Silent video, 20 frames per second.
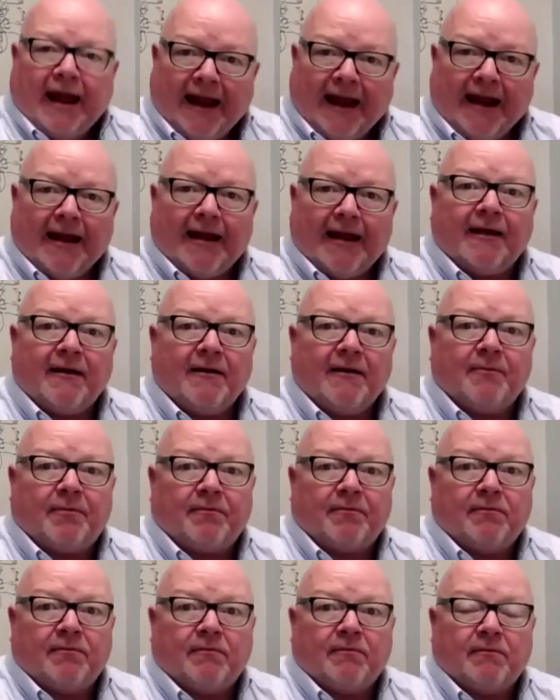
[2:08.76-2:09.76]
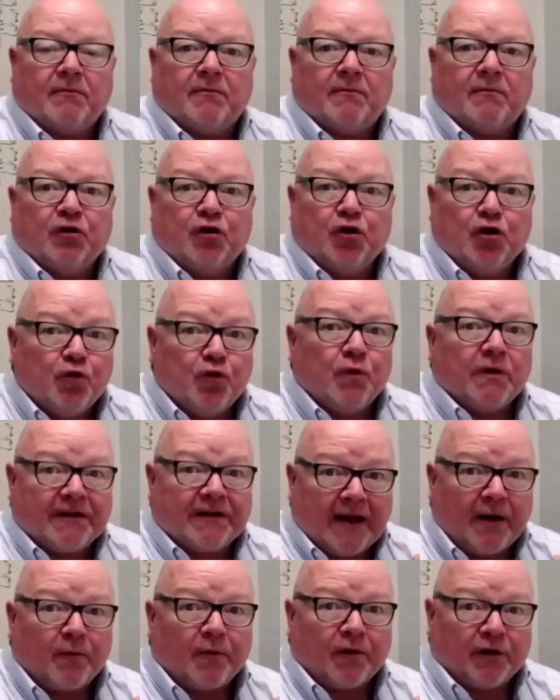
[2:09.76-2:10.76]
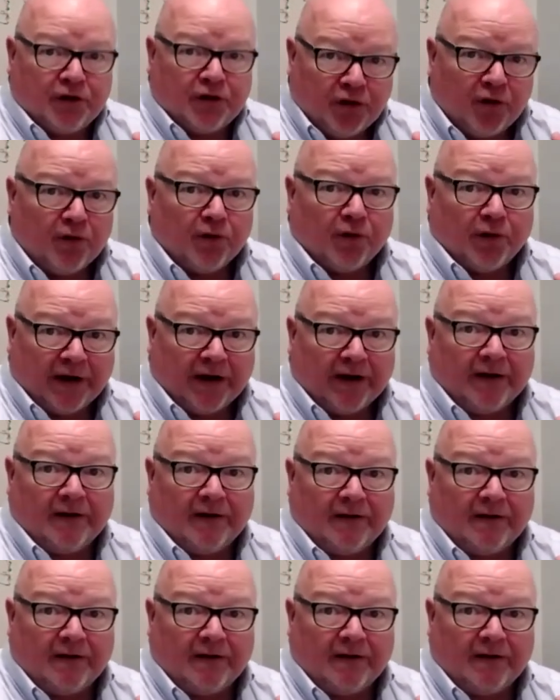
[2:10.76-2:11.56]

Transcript: And knew what they were doing